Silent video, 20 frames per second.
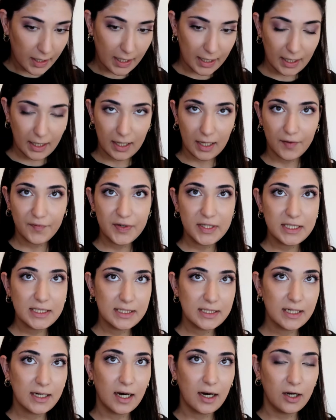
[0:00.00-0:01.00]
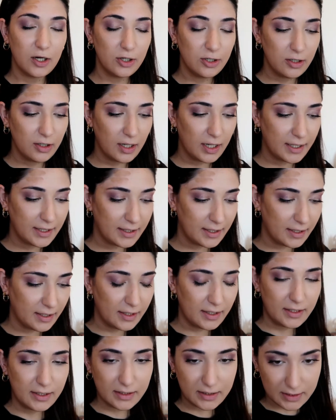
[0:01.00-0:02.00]
I love this color. I
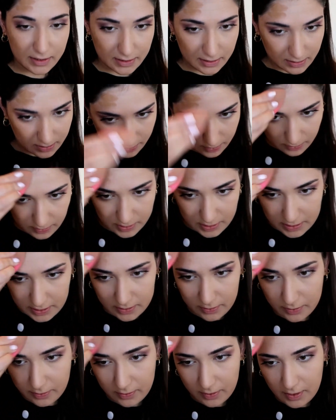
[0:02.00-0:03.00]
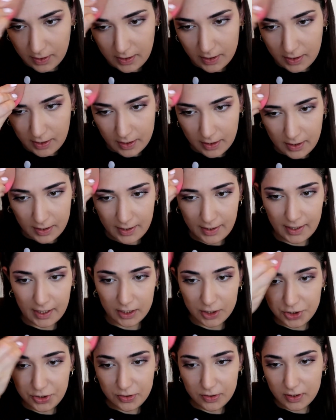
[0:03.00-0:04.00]
think it is so
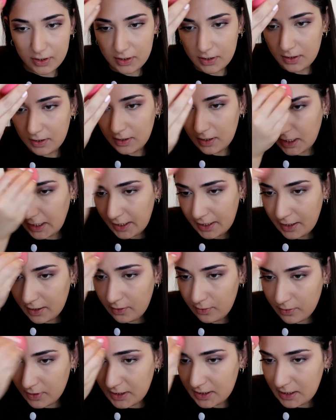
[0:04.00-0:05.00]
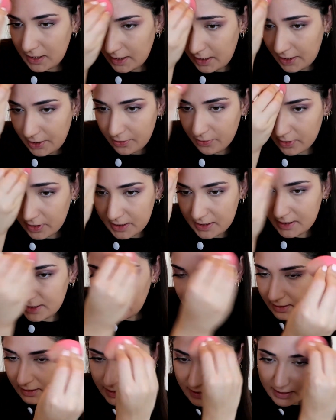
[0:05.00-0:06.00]
natural, like it looks like you're
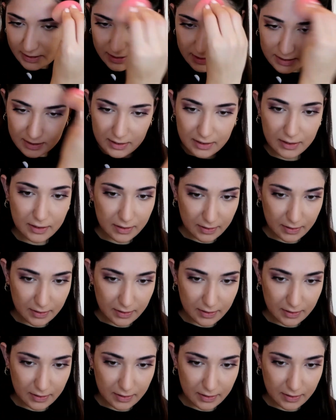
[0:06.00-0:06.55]
sun-kissed.